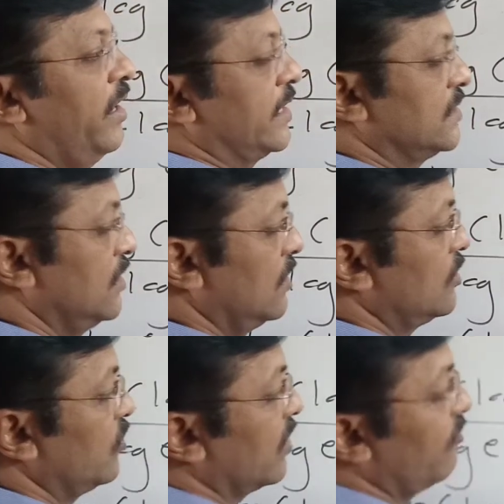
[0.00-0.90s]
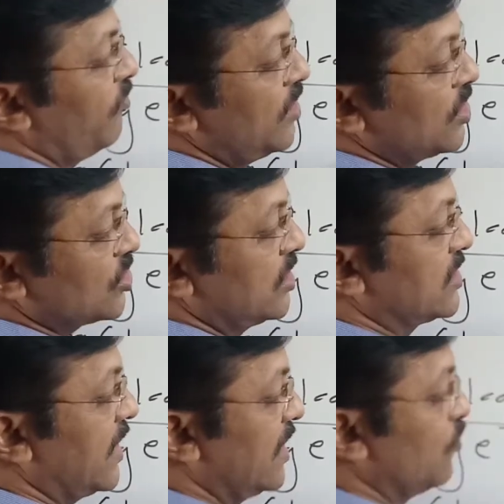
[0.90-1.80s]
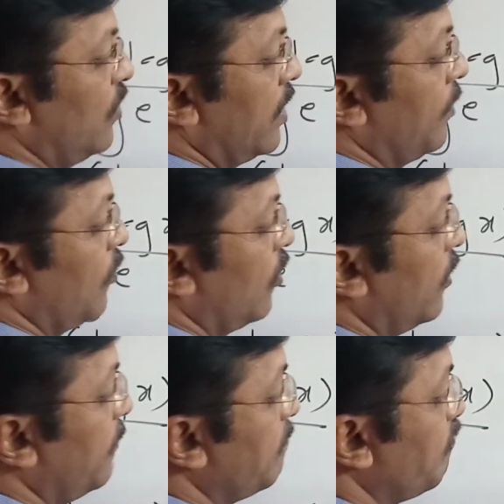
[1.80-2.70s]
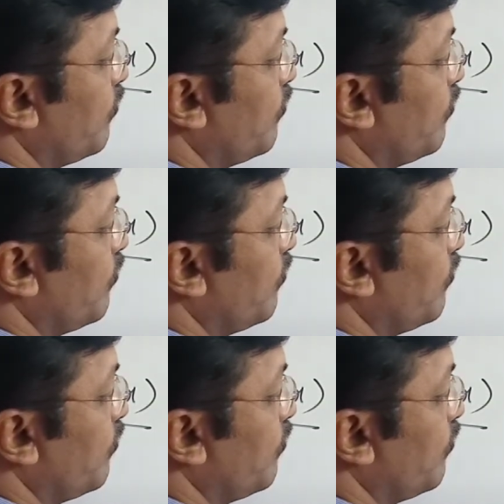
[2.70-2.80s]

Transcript: x. So you can finish this as 1 upon